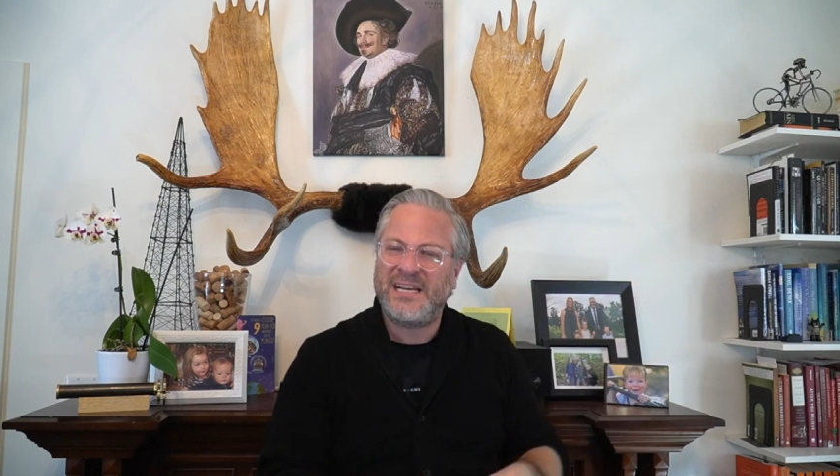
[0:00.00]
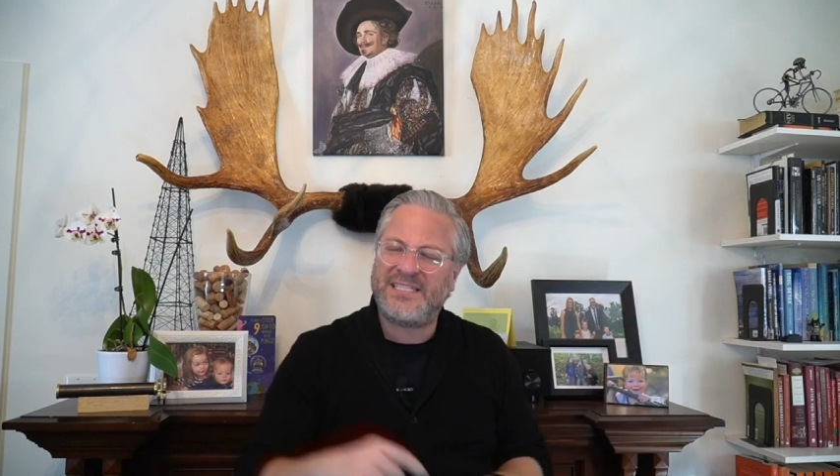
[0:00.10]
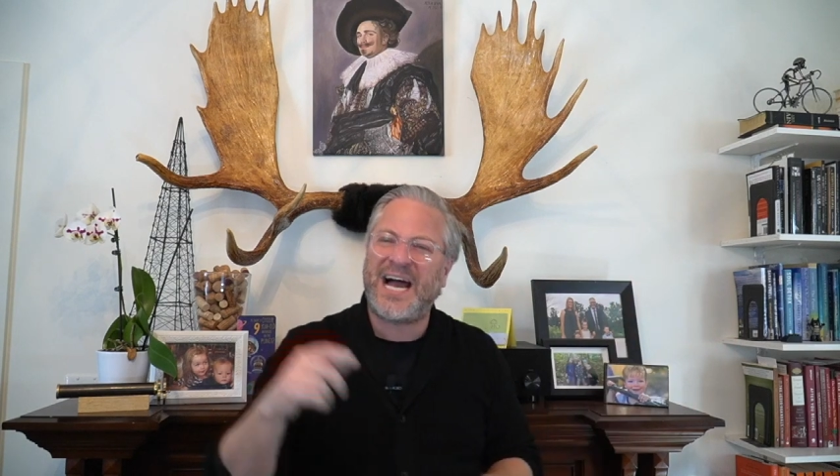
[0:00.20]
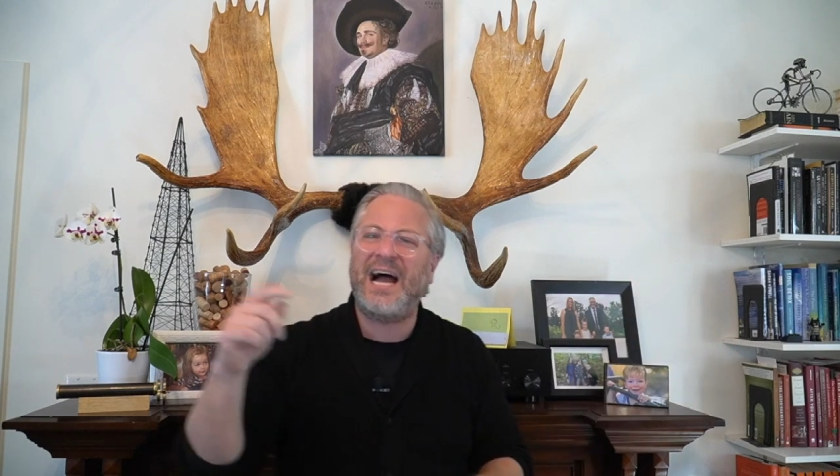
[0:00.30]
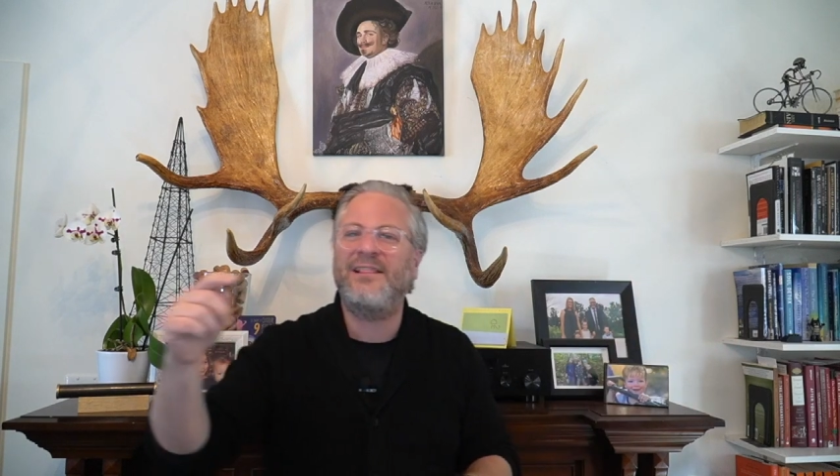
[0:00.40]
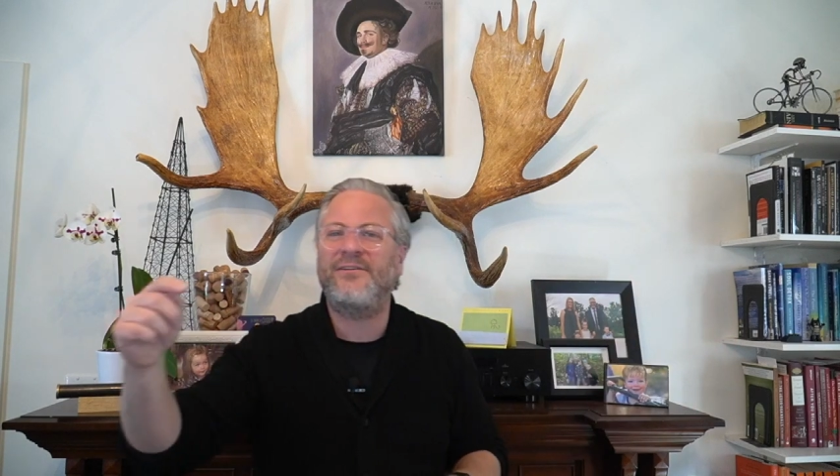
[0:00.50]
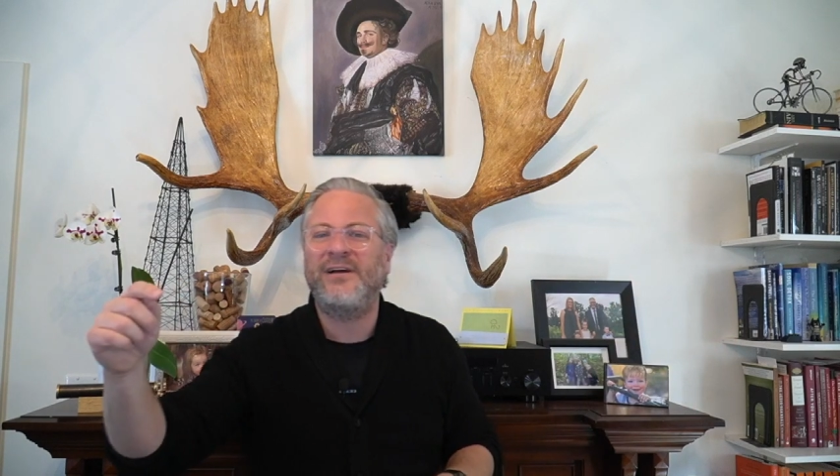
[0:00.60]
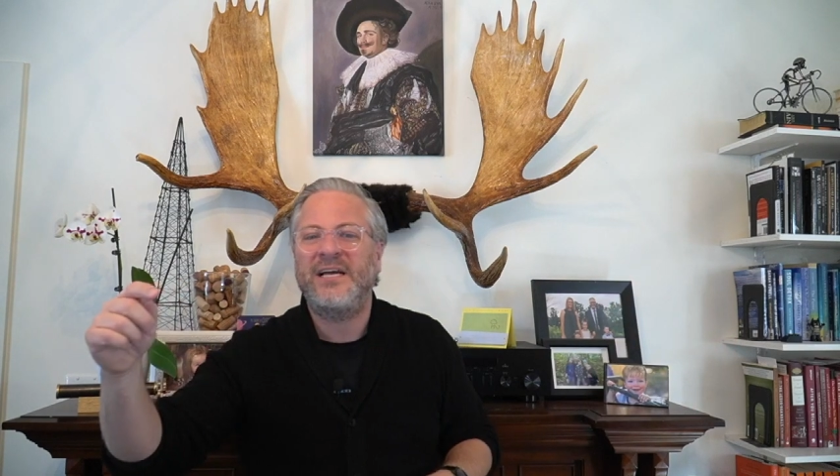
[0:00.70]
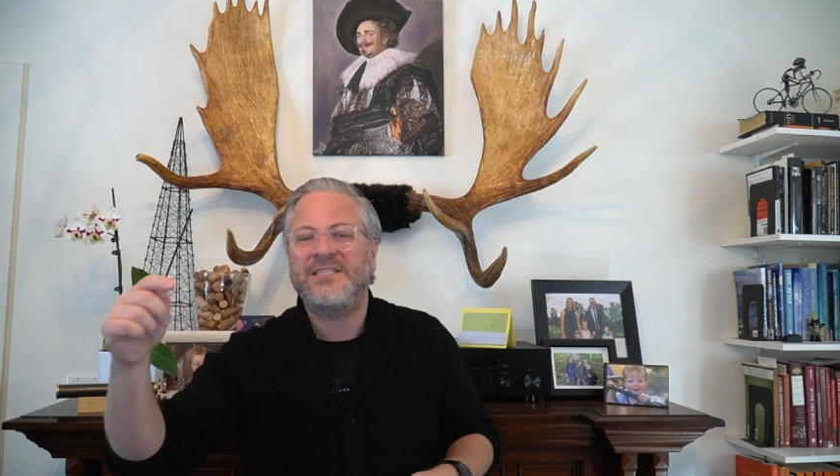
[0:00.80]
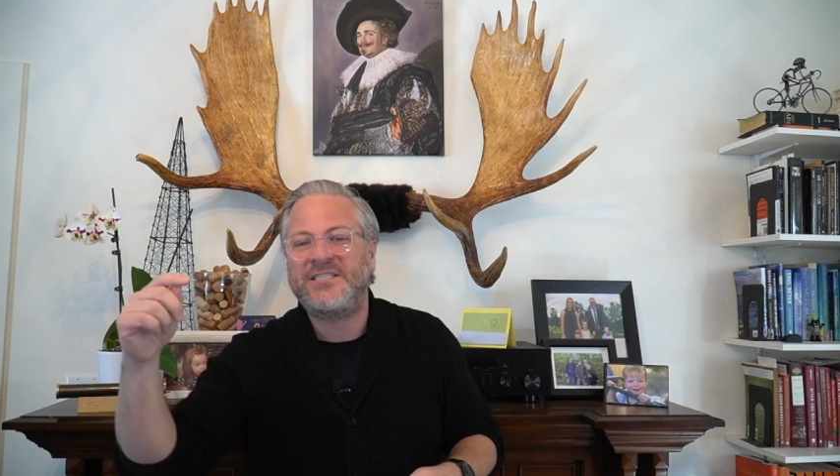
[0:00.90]
Tyler
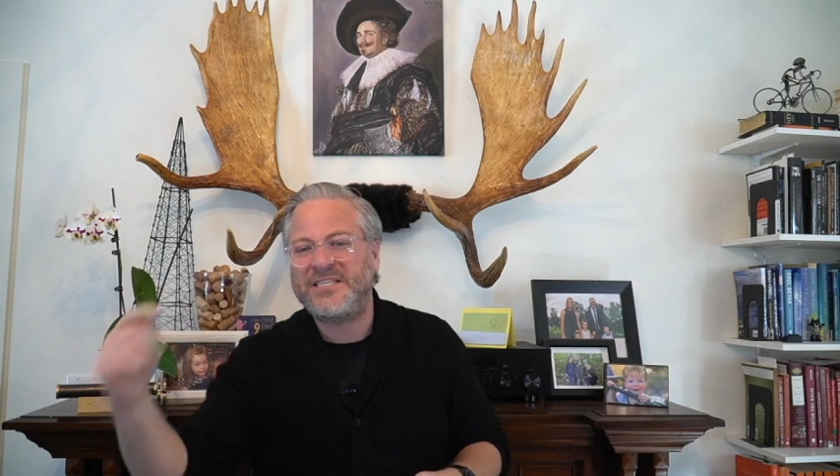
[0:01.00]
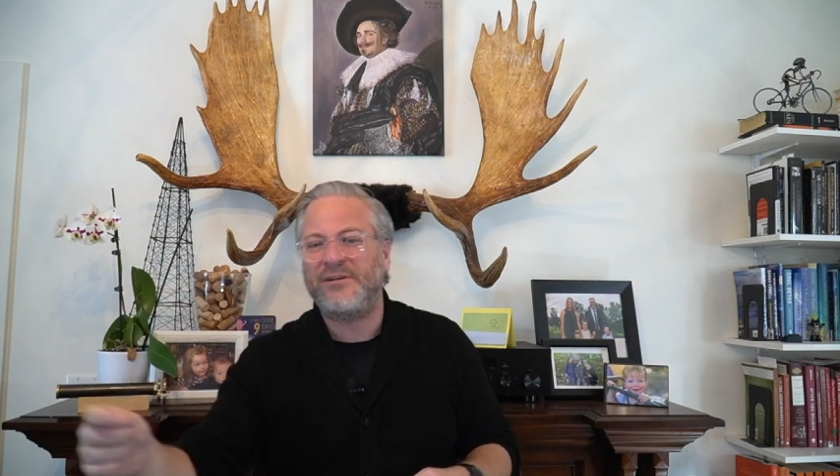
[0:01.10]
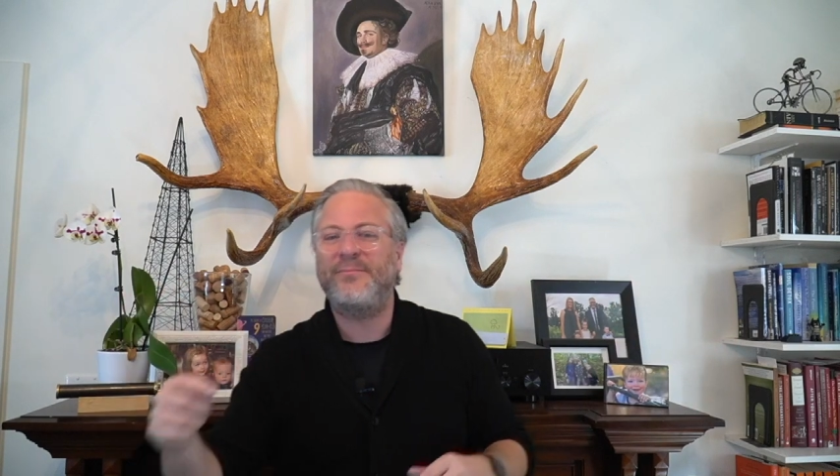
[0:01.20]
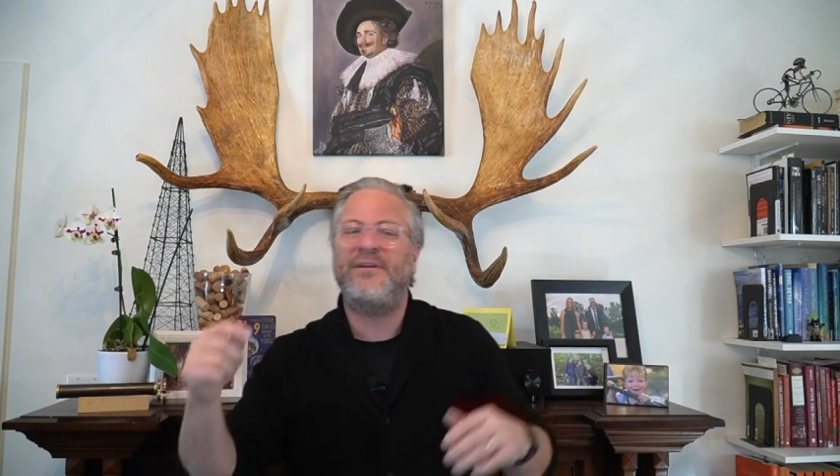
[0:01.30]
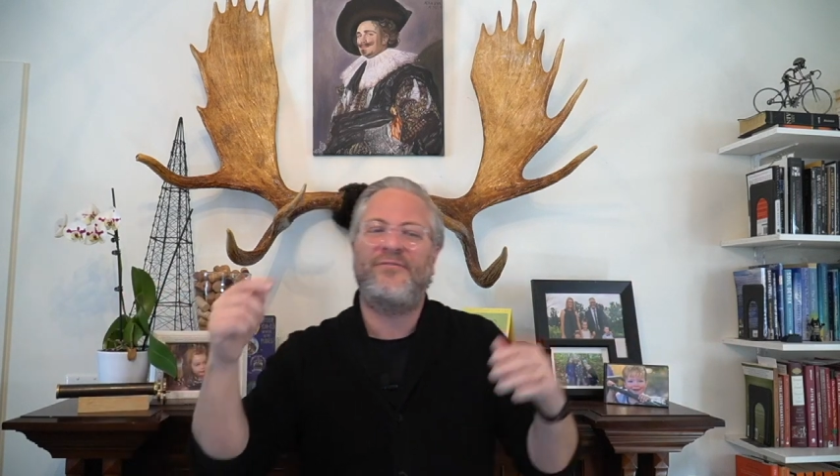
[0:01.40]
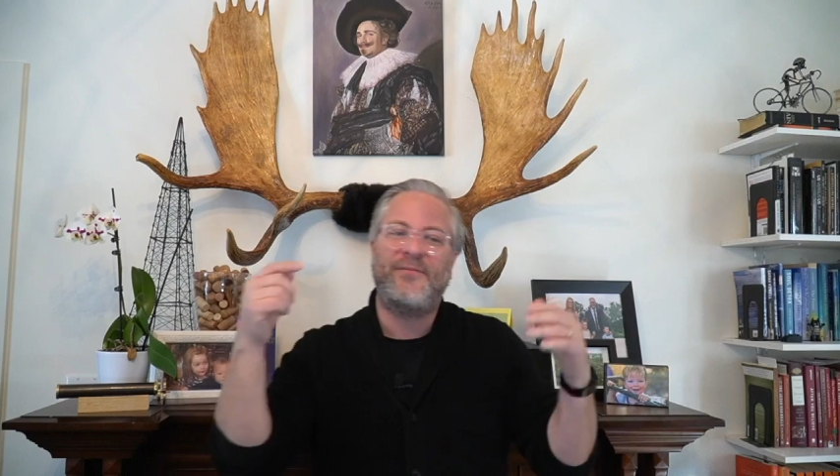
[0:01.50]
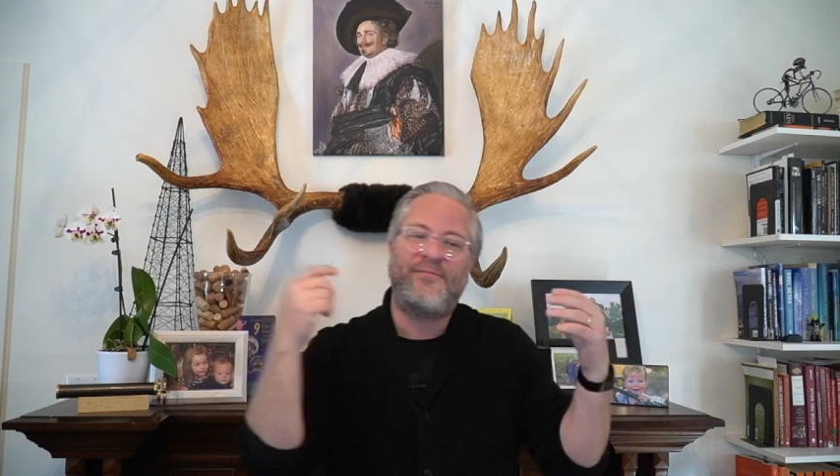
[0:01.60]
Stillman from